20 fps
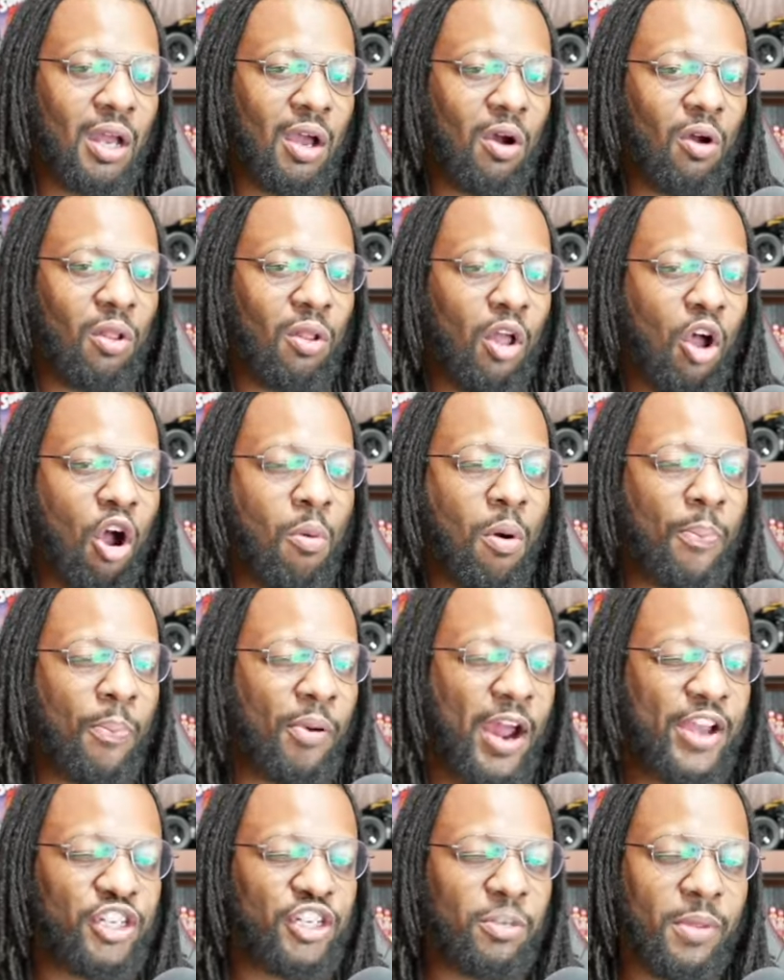Oklahoma
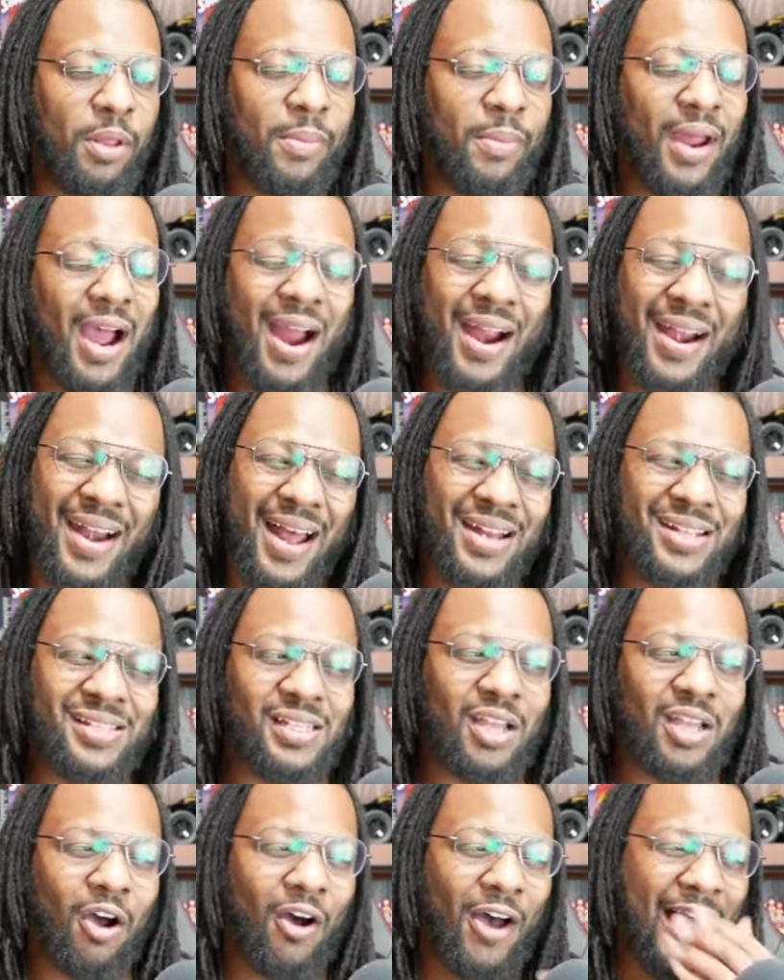probably should have been a bit higher. And
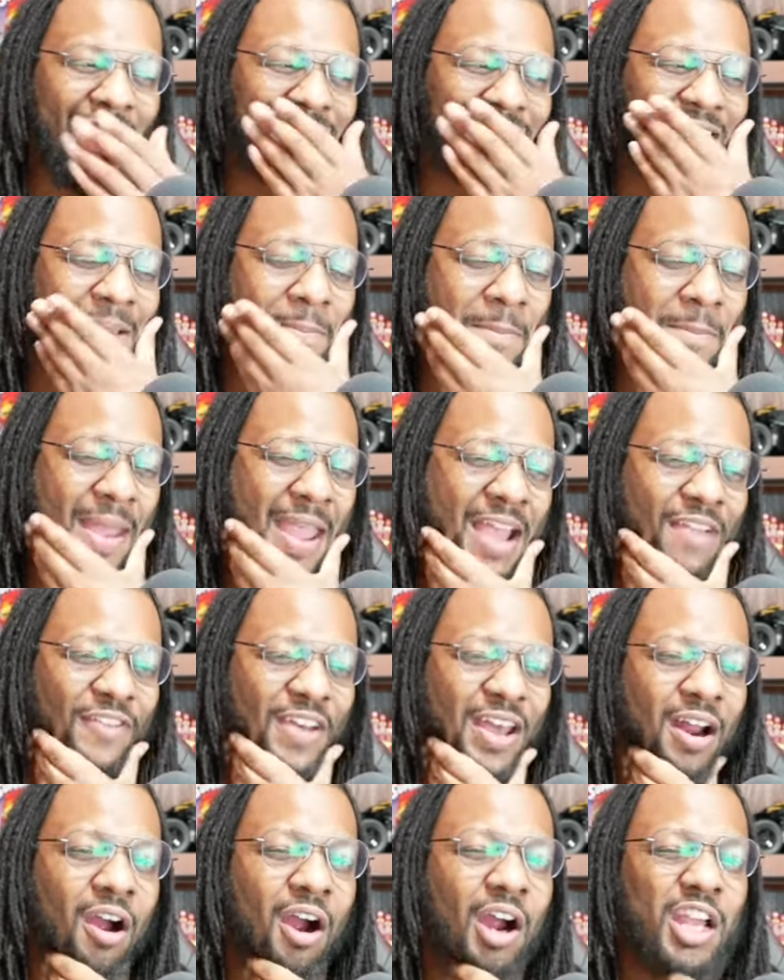honestly, Ohio State may have
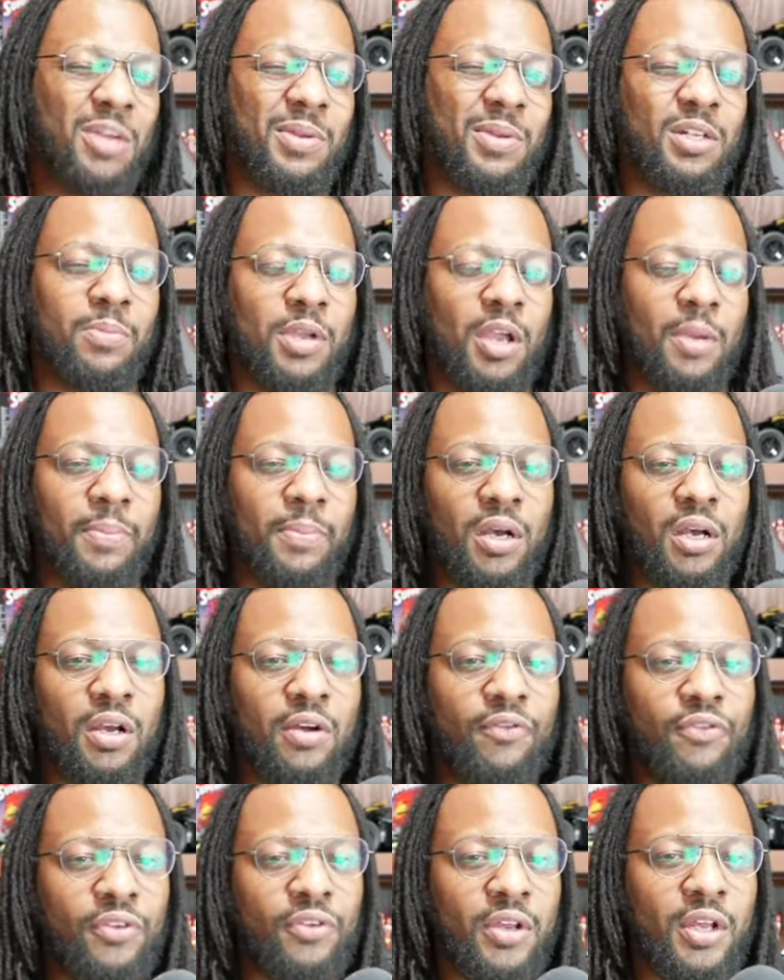had an argument to be
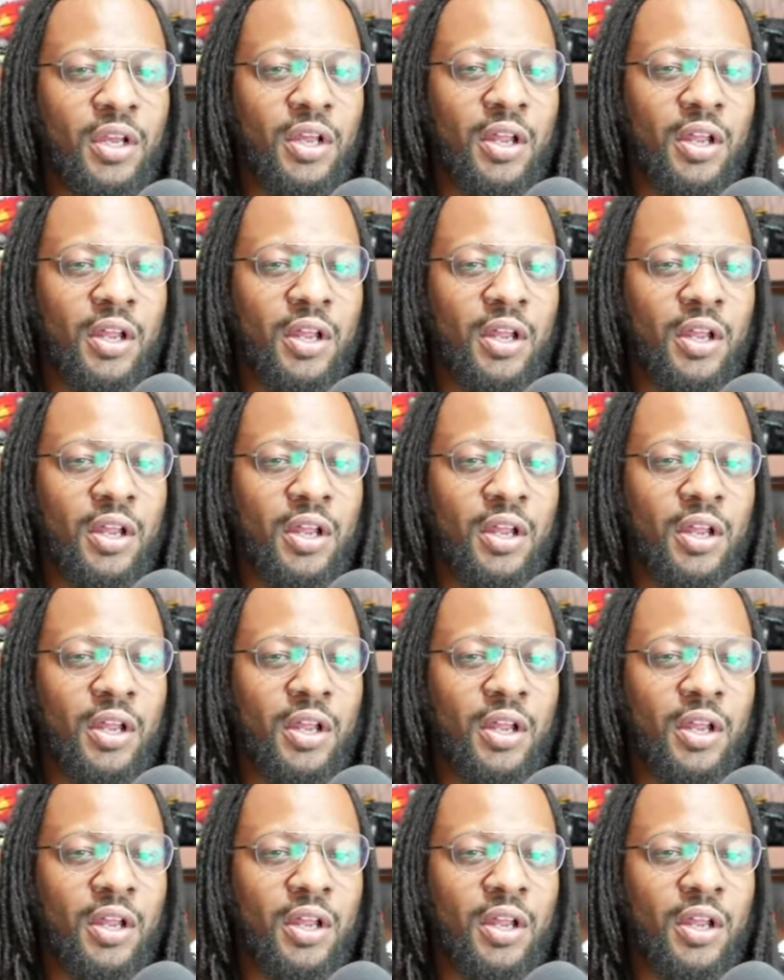above,